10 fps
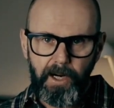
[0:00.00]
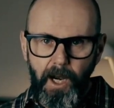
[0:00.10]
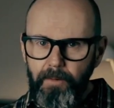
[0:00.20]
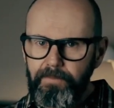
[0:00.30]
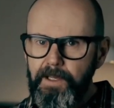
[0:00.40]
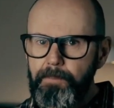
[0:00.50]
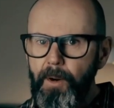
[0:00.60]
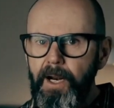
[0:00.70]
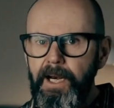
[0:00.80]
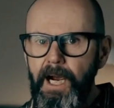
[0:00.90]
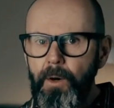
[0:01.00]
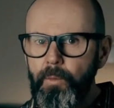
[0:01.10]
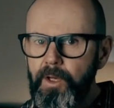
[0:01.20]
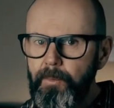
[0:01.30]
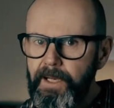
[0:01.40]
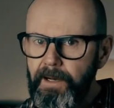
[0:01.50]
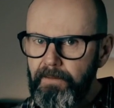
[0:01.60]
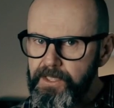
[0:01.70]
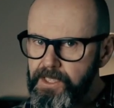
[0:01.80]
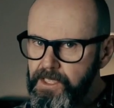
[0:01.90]
and hopefully by now we'll be
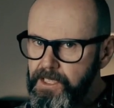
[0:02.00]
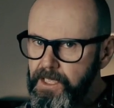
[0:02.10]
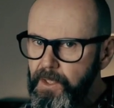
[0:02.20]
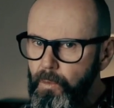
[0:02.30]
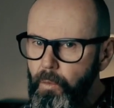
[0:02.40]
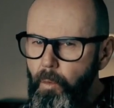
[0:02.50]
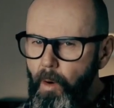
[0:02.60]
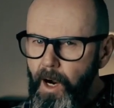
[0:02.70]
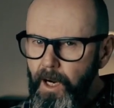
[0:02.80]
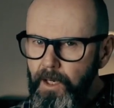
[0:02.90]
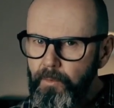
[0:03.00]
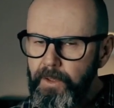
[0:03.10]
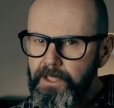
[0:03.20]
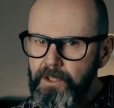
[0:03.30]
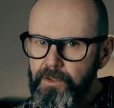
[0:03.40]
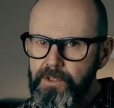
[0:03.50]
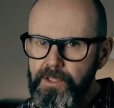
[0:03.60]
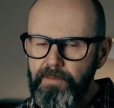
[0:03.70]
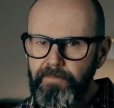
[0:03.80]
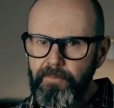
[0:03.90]
able to see why we
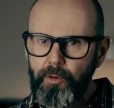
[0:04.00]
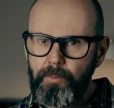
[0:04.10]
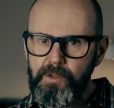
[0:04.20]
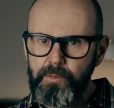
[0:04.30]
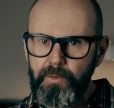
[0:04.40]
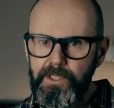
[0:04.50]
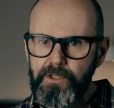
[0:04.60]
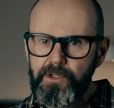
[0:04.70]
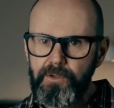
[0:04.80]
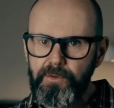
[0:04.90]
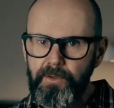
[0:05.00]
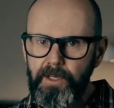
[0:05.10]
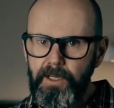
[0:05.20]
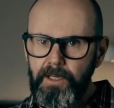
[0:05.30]
use the forms we do.